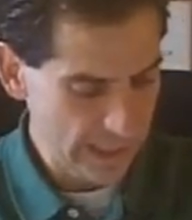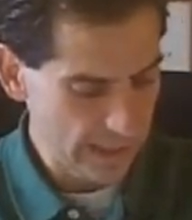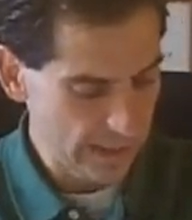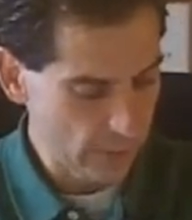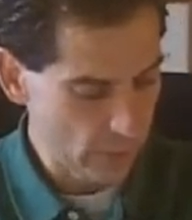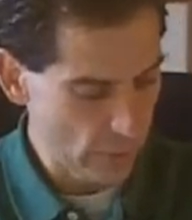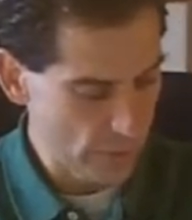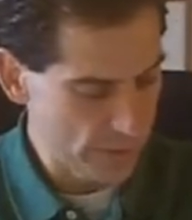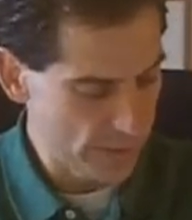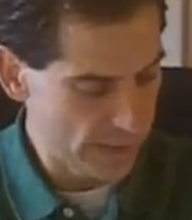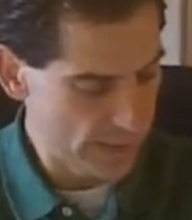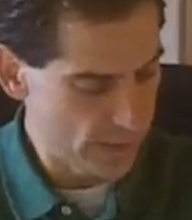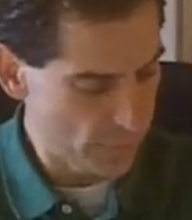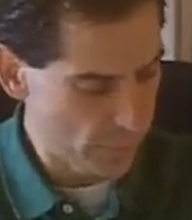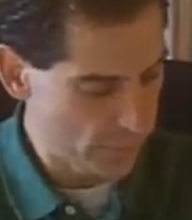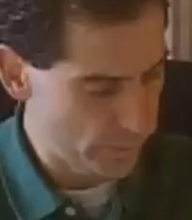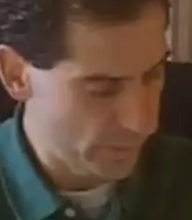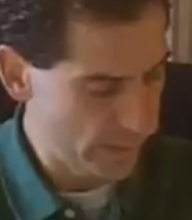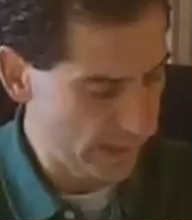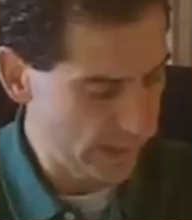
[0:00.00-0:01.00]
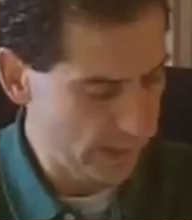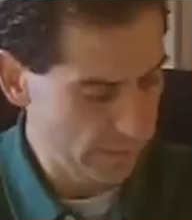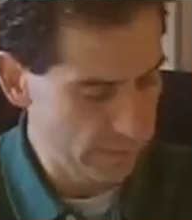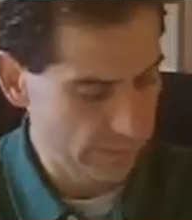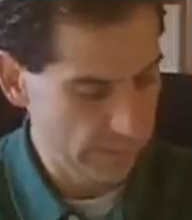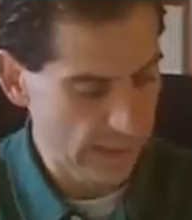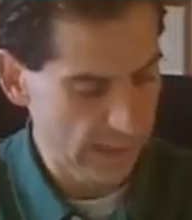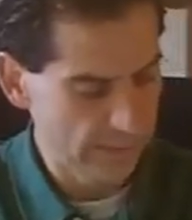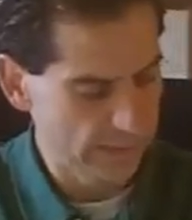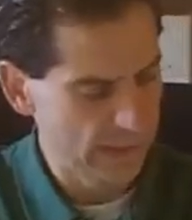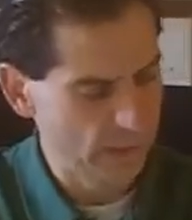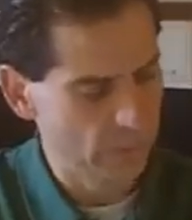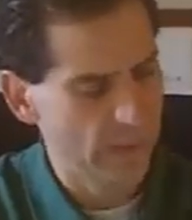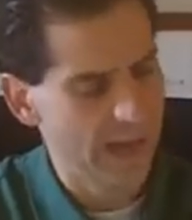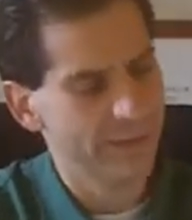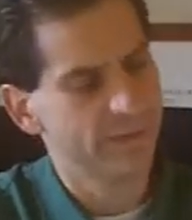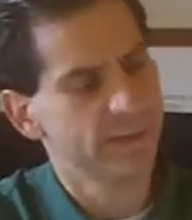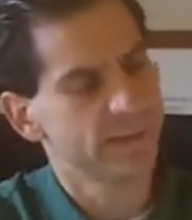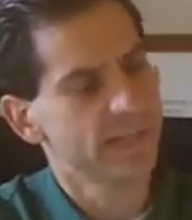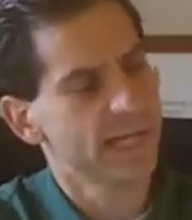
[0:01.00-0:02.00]
and of course these would be, I think
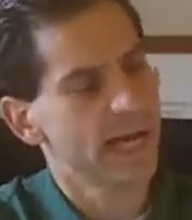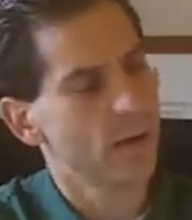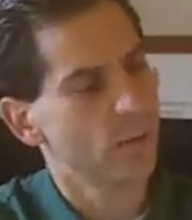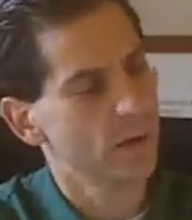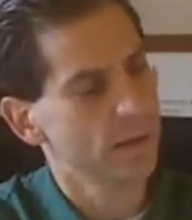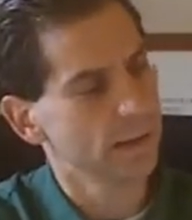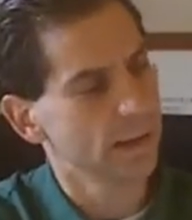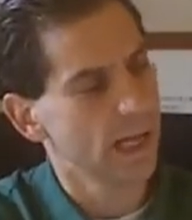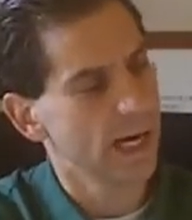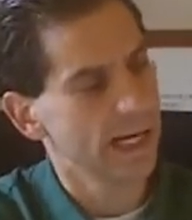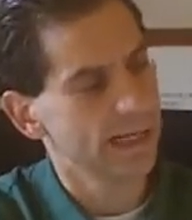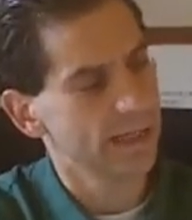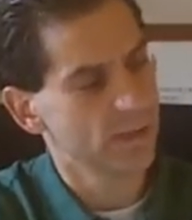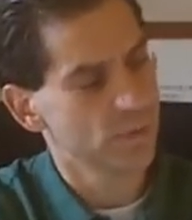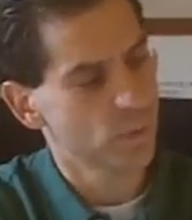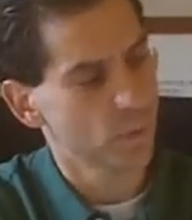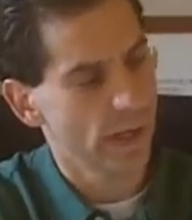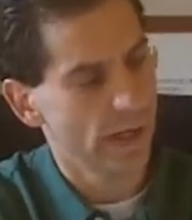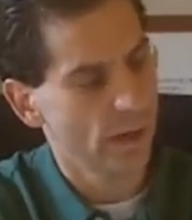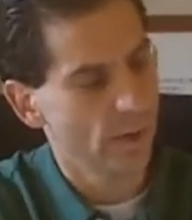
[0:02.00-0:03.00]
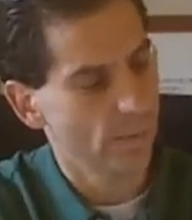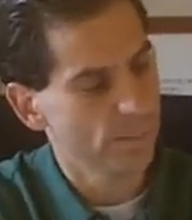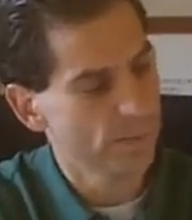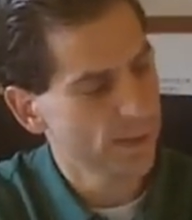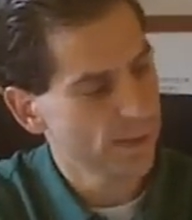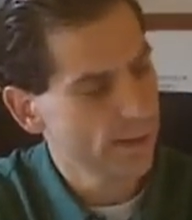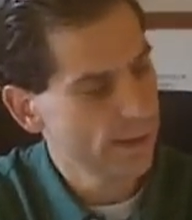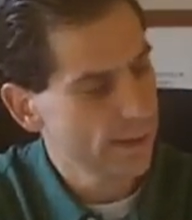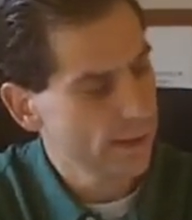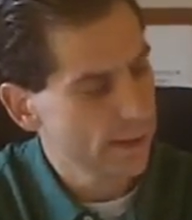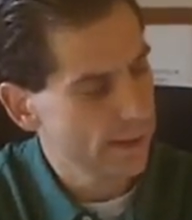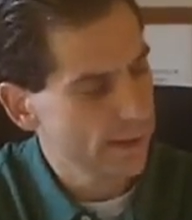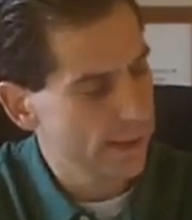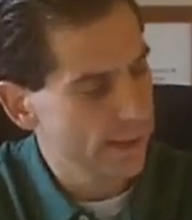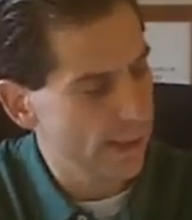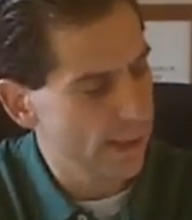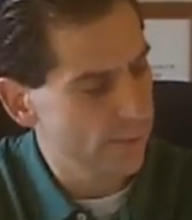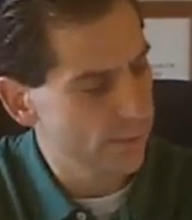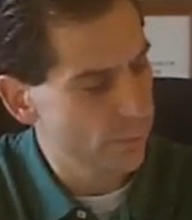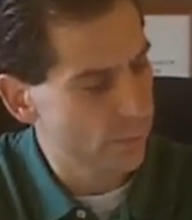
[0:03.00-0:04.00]
we have these now online as well.
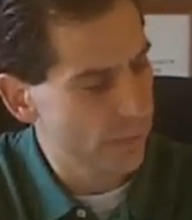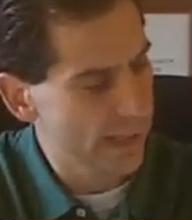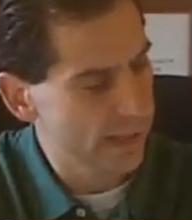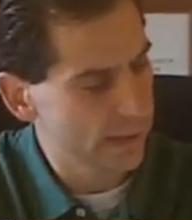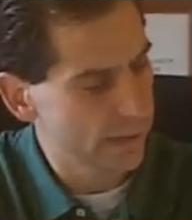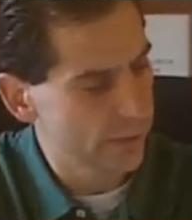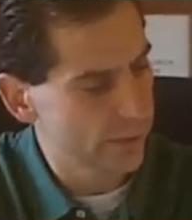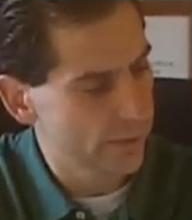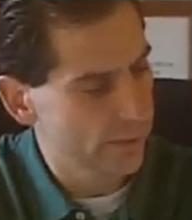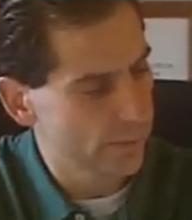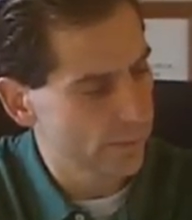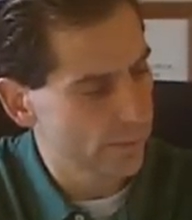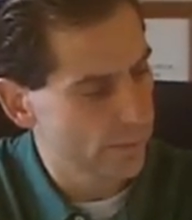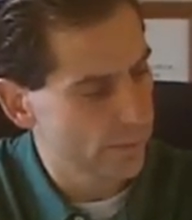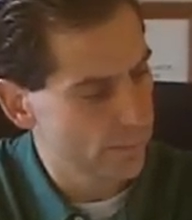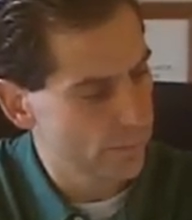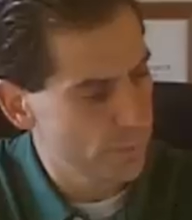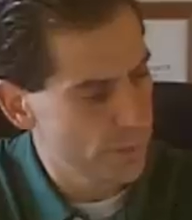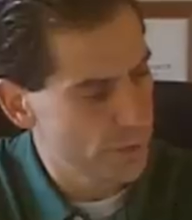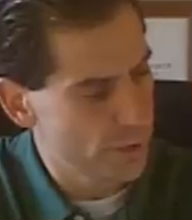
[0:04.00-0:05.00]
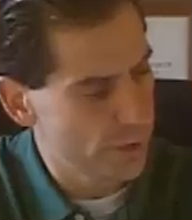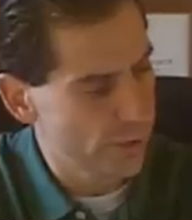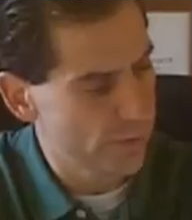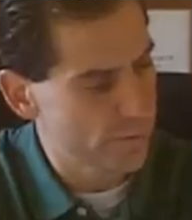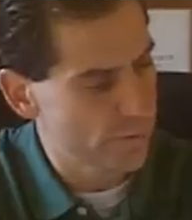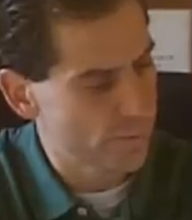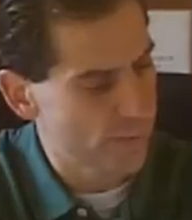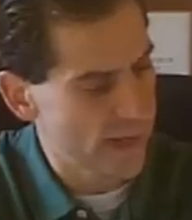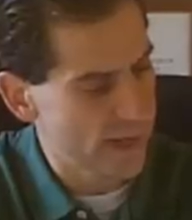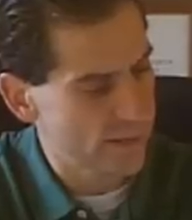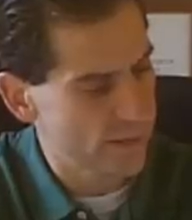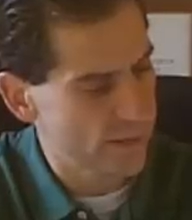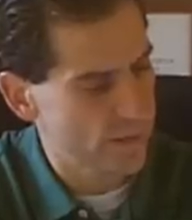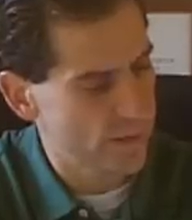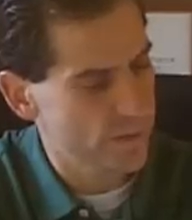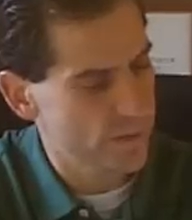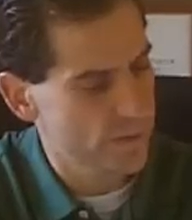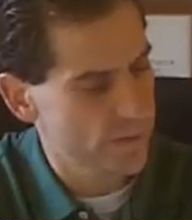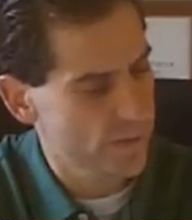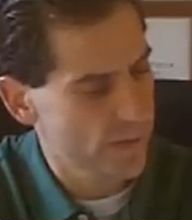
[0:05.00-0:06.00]
The regular reserved
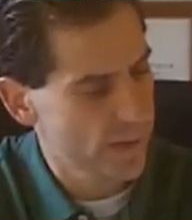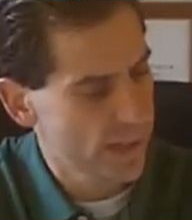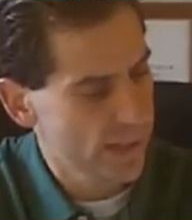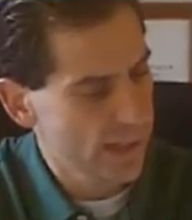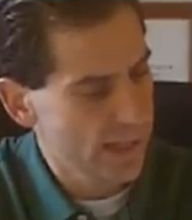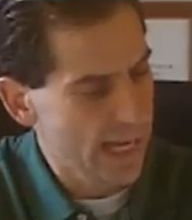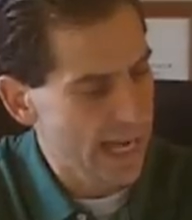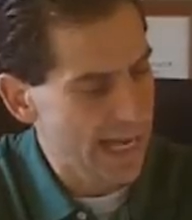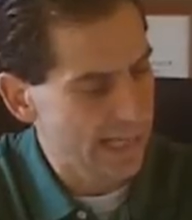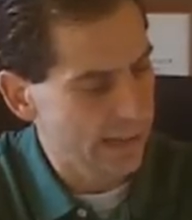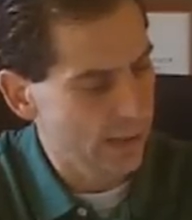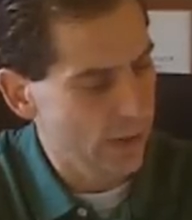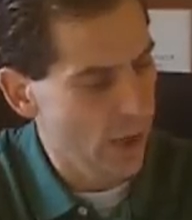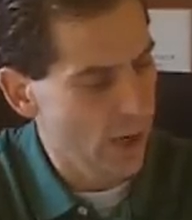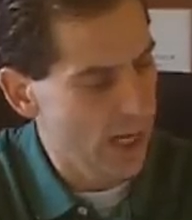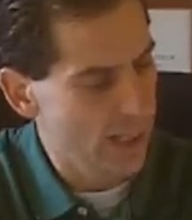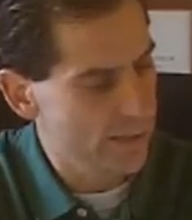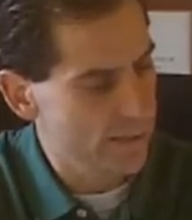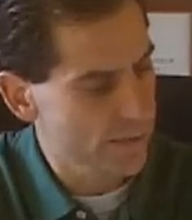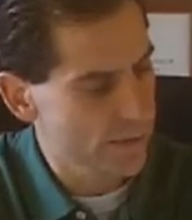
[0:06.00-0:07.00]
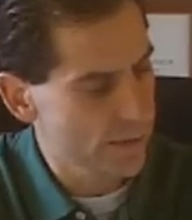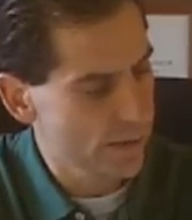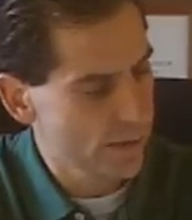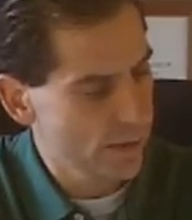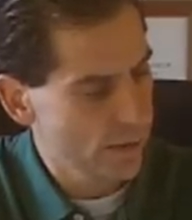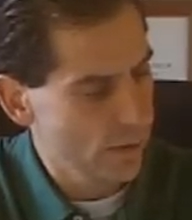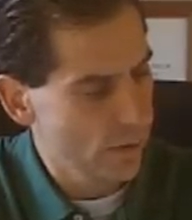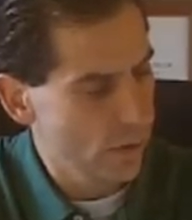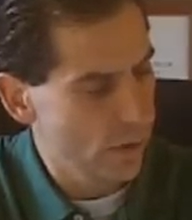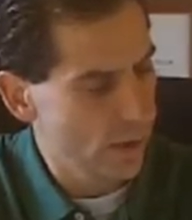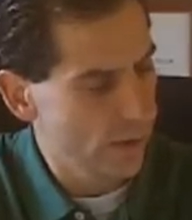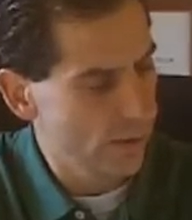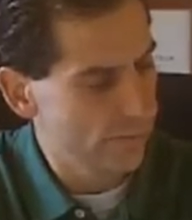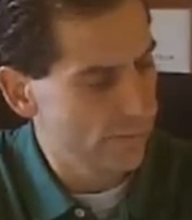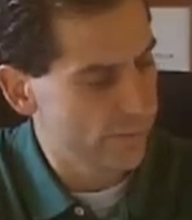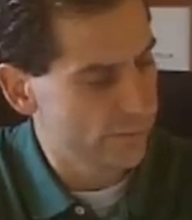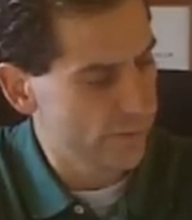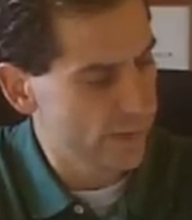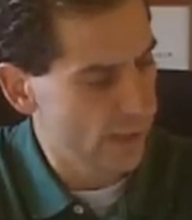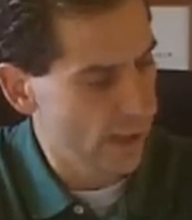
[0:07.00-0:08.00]
spaces at lots are
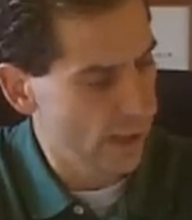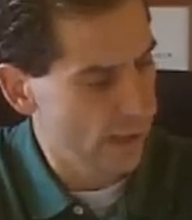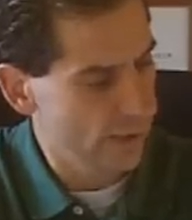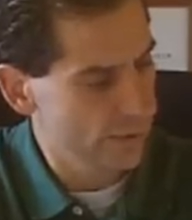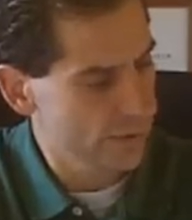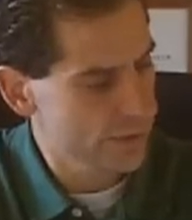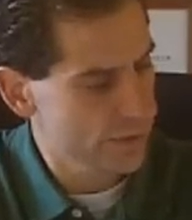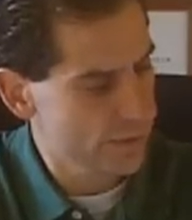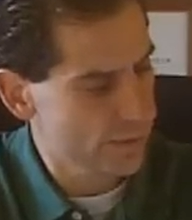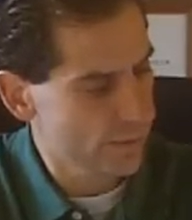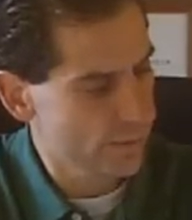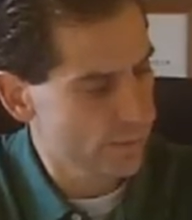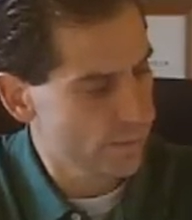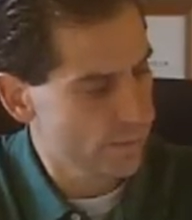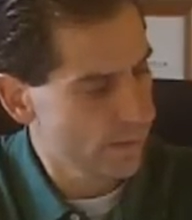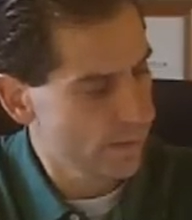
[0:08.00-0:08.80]
$50,